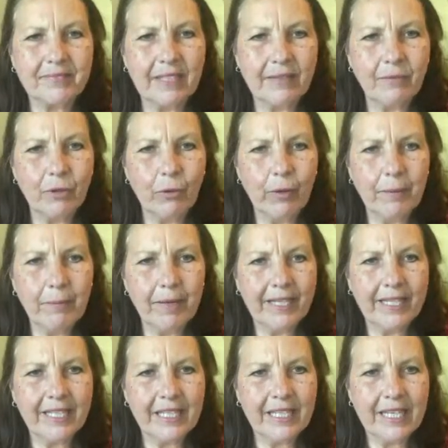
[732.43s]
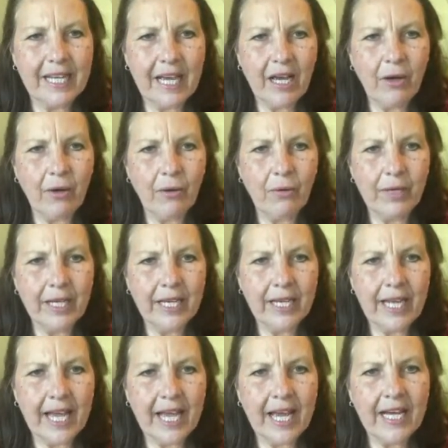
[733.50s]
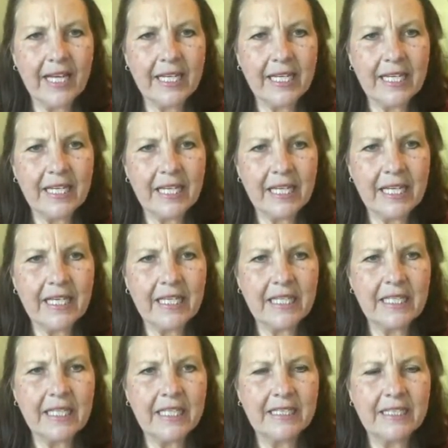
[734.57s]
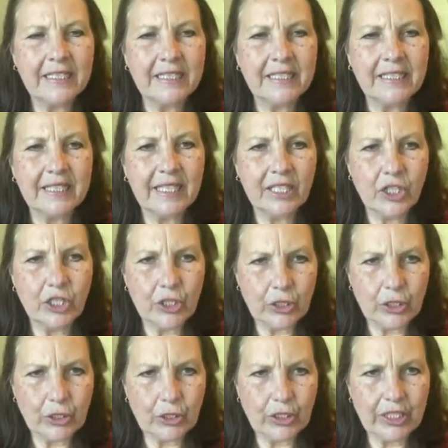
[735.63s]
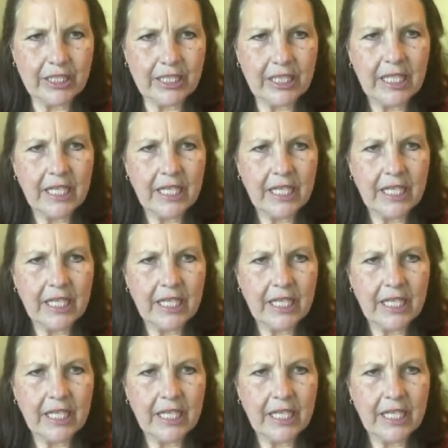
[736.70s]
I'm going back in now and adding in the centers,